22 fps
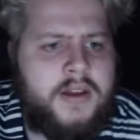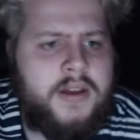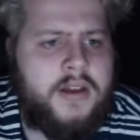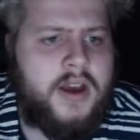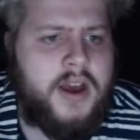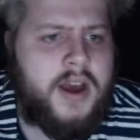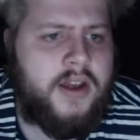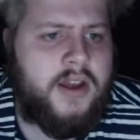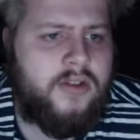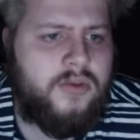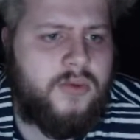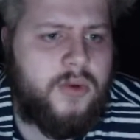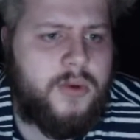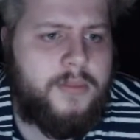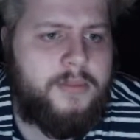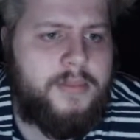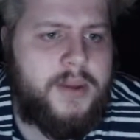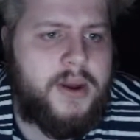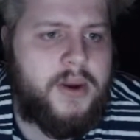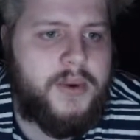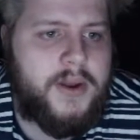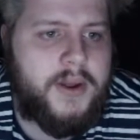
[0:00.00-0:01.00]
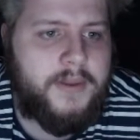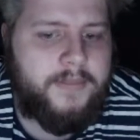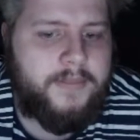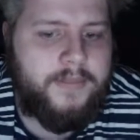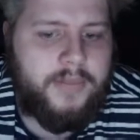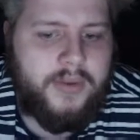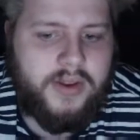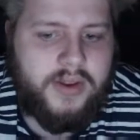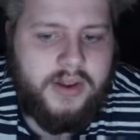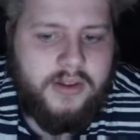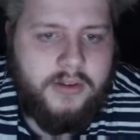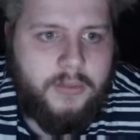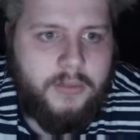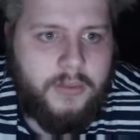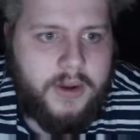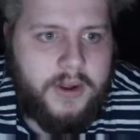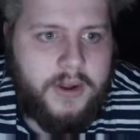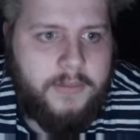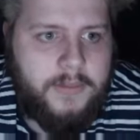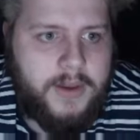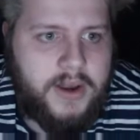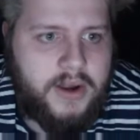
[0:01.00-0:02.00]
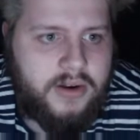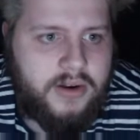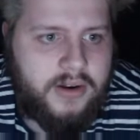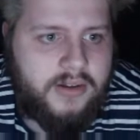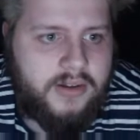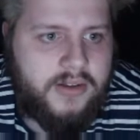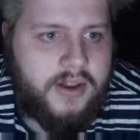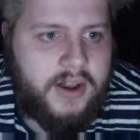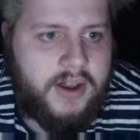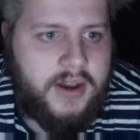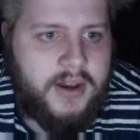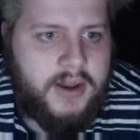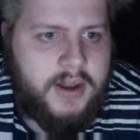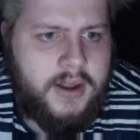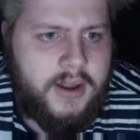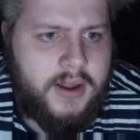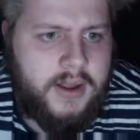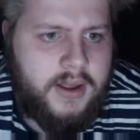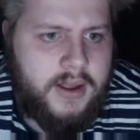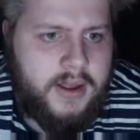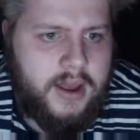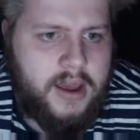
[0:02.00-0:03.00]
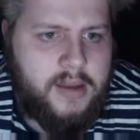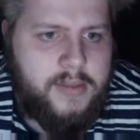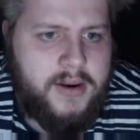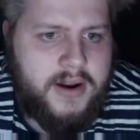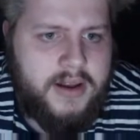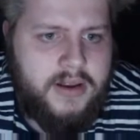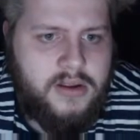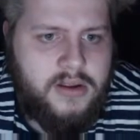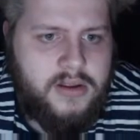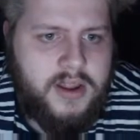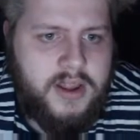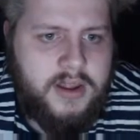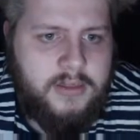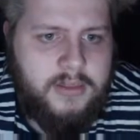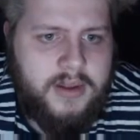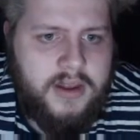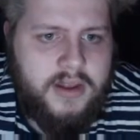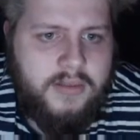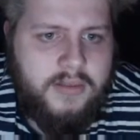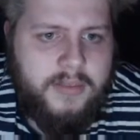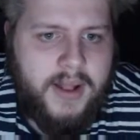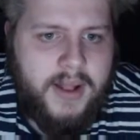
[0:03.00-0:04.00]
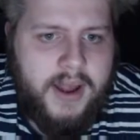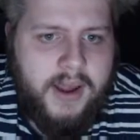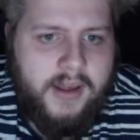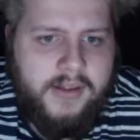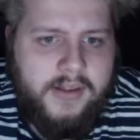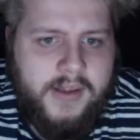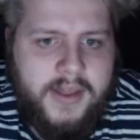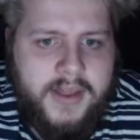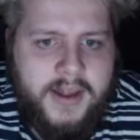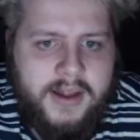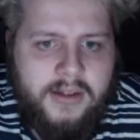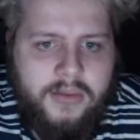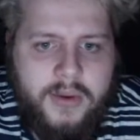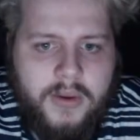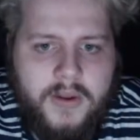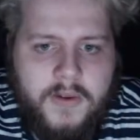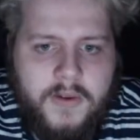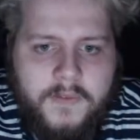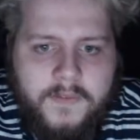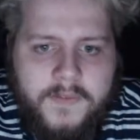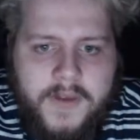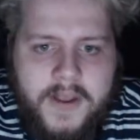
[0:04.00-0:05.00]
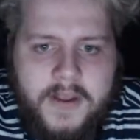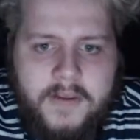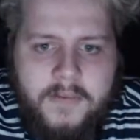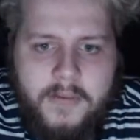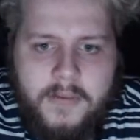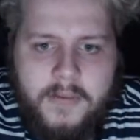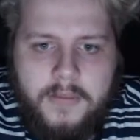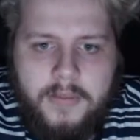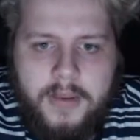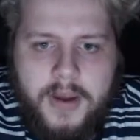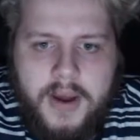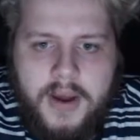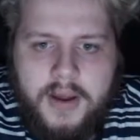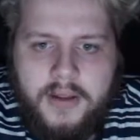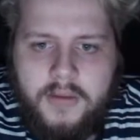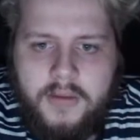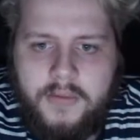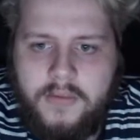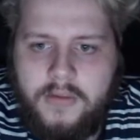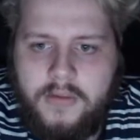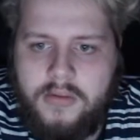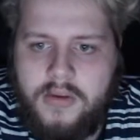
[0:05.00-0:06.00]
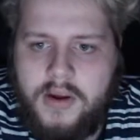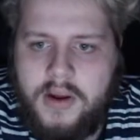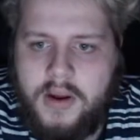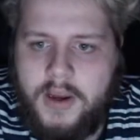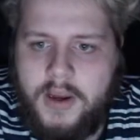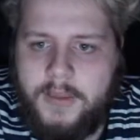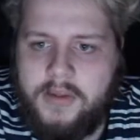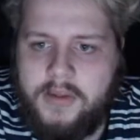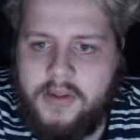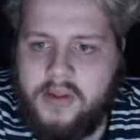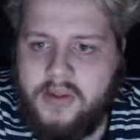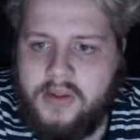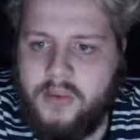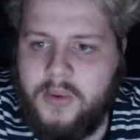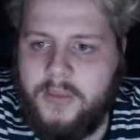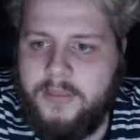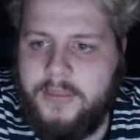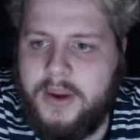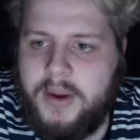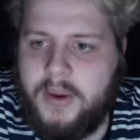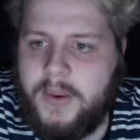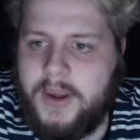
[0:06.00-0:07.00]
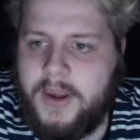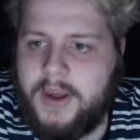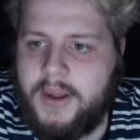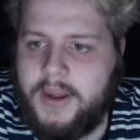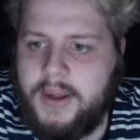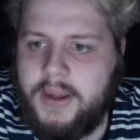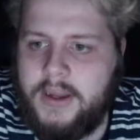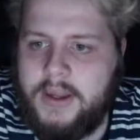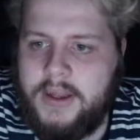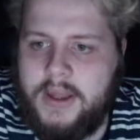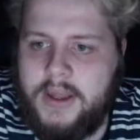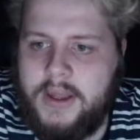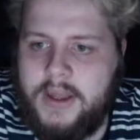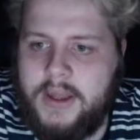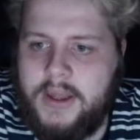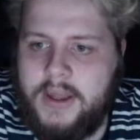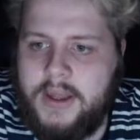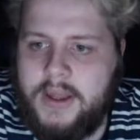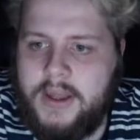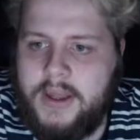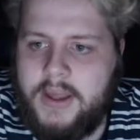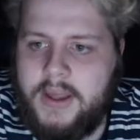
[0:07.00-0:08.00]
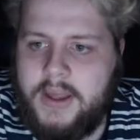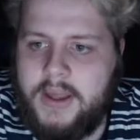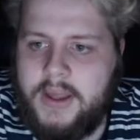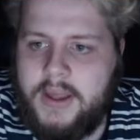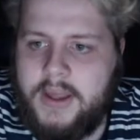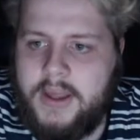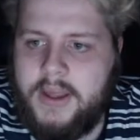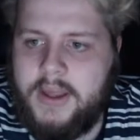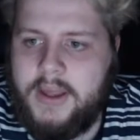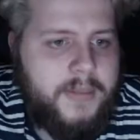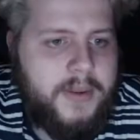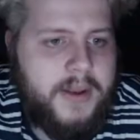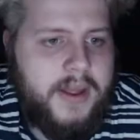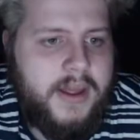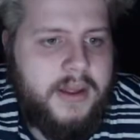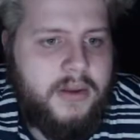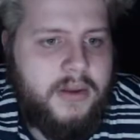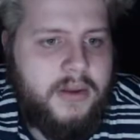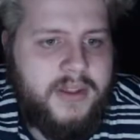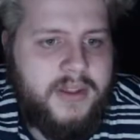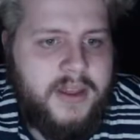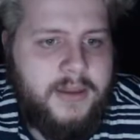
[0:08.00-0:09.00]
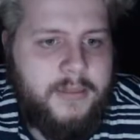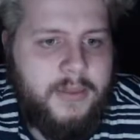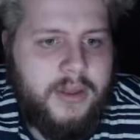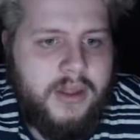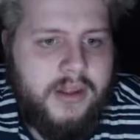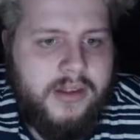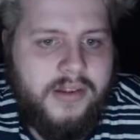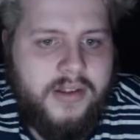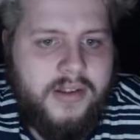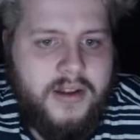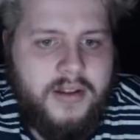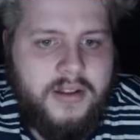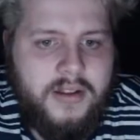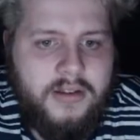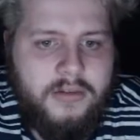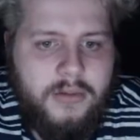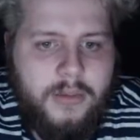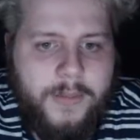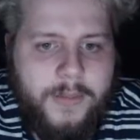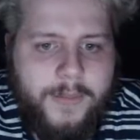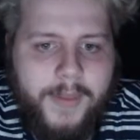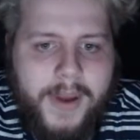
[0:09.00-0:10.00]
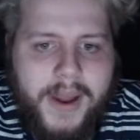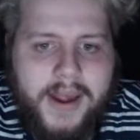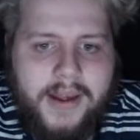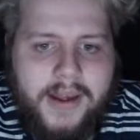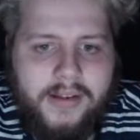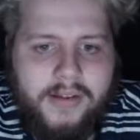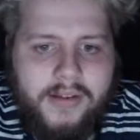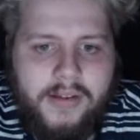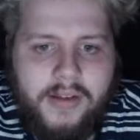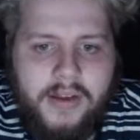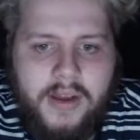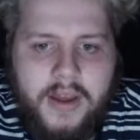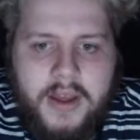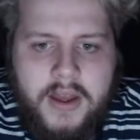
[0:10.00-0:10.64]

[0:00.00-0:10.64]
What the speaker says: Squad builder. So this is what I'm interested in. A brand new team needs players, and that's why your favourite part of Career Club is the squad builder. Here you'll be able to populate your team with a starting group of players.